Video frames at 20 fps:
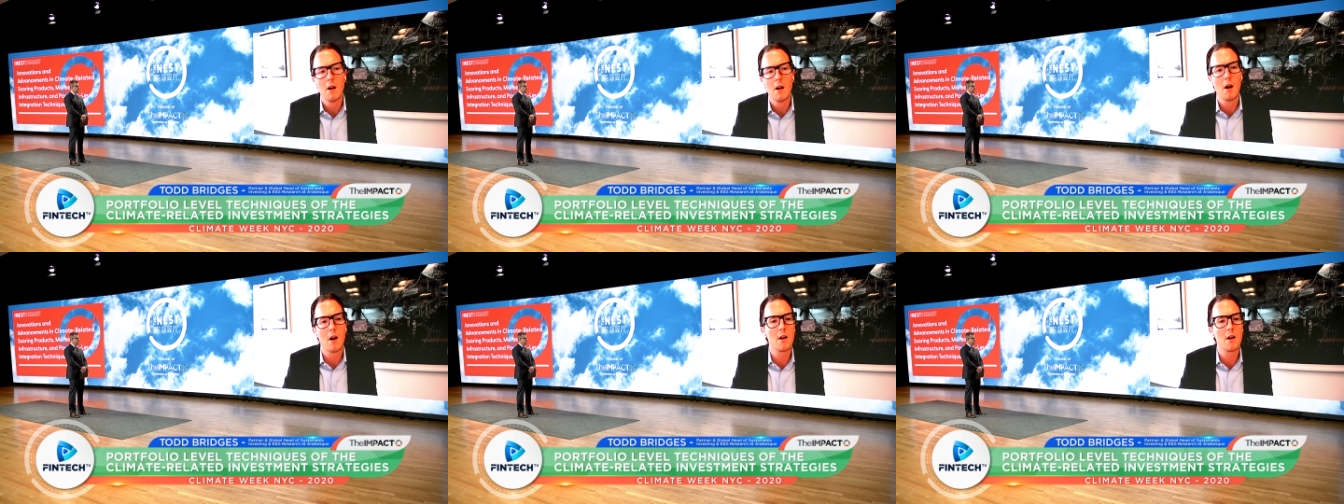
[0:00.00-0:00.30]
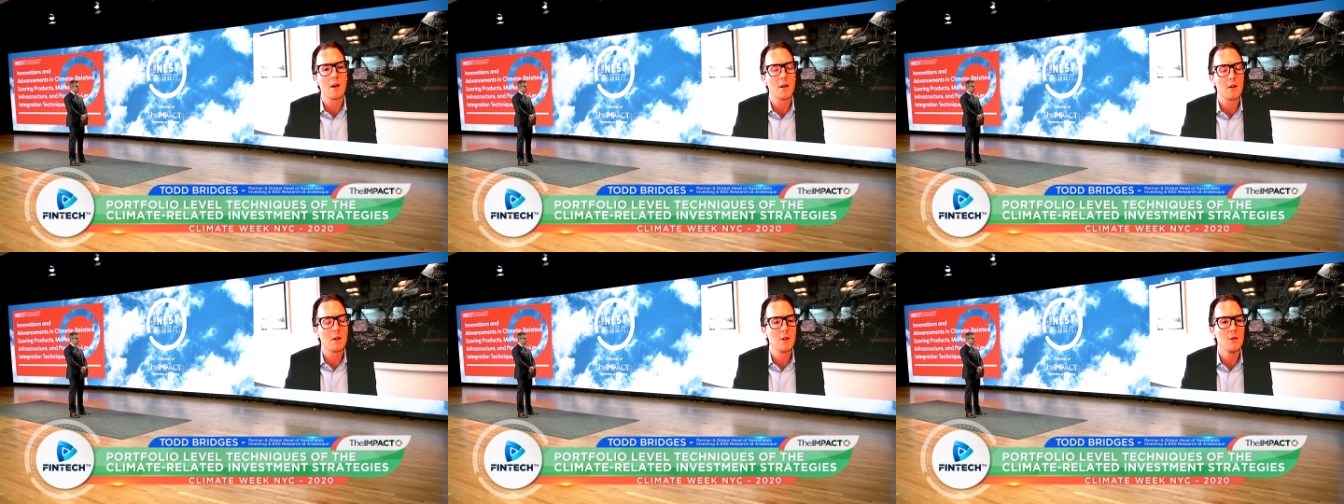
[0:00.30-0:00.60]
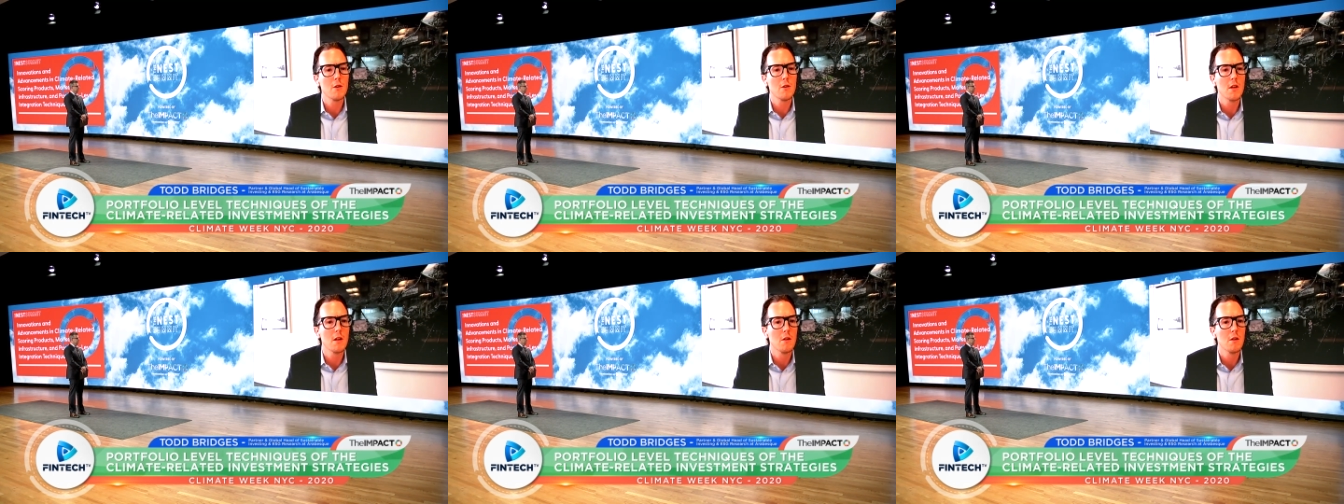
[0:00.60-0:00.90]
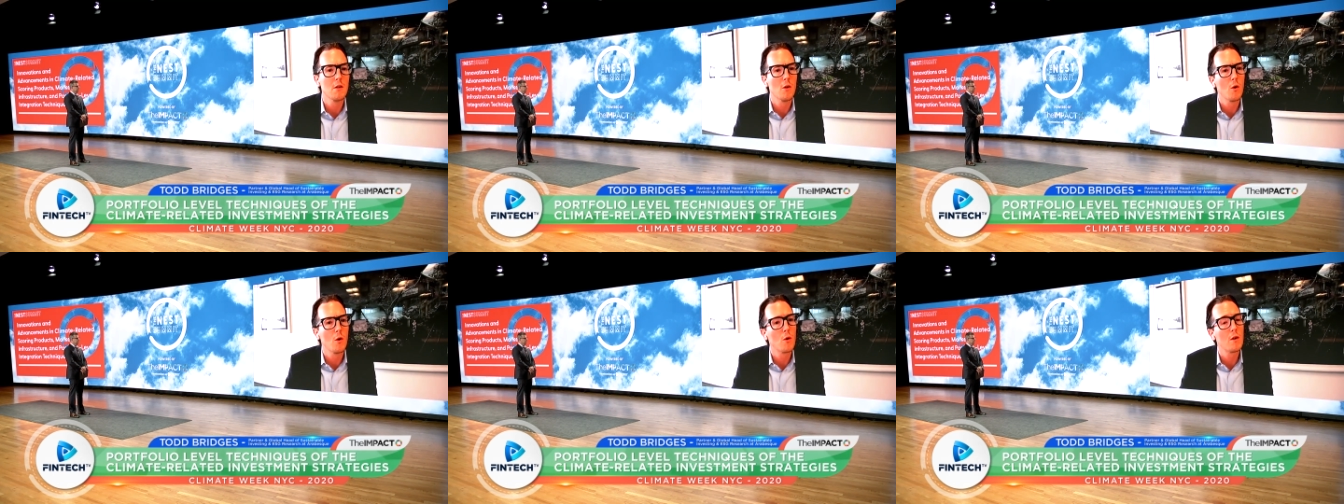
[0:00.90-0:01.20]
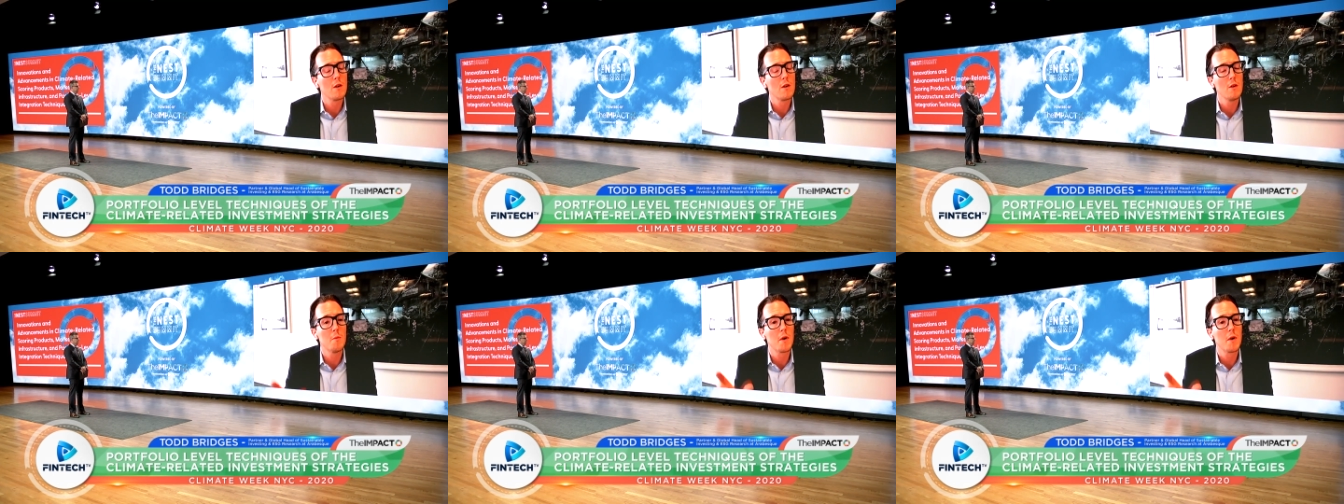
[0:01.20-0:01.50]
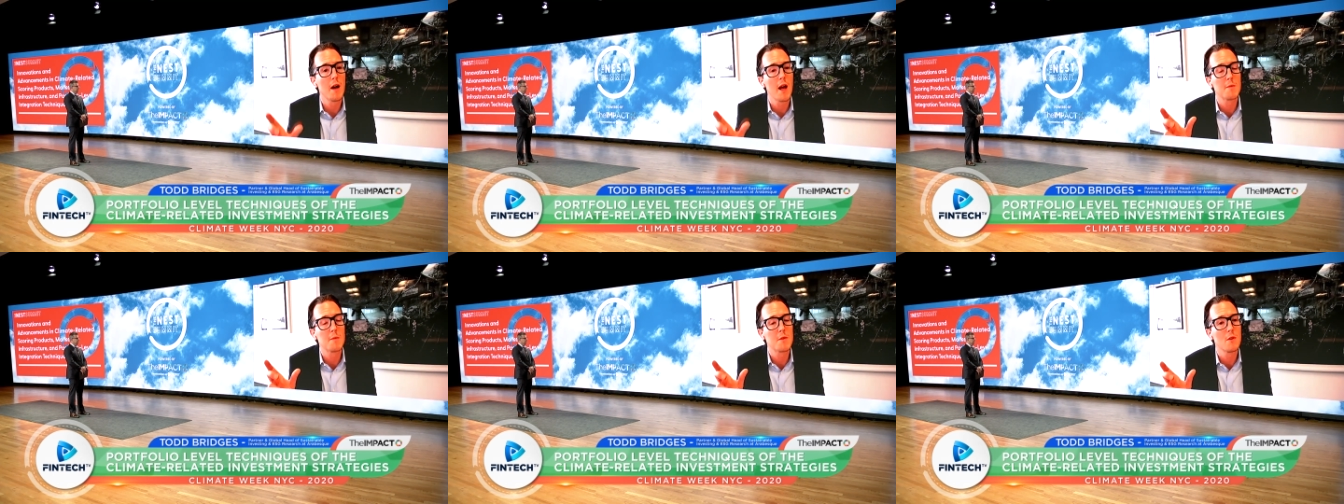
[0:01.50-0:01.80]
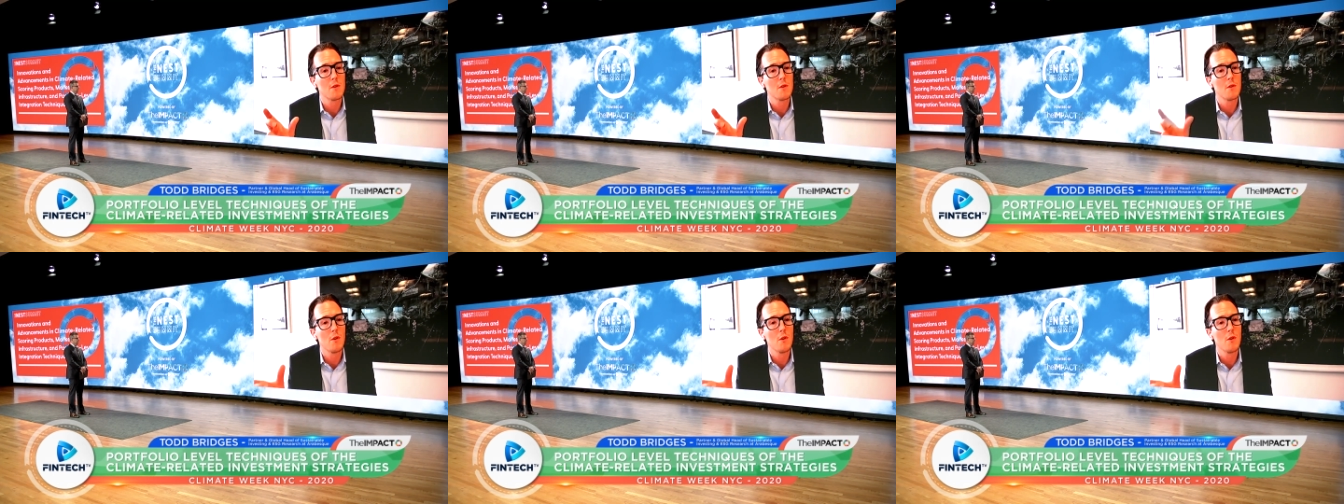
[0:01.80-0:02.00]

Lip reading: are included, or you perhaps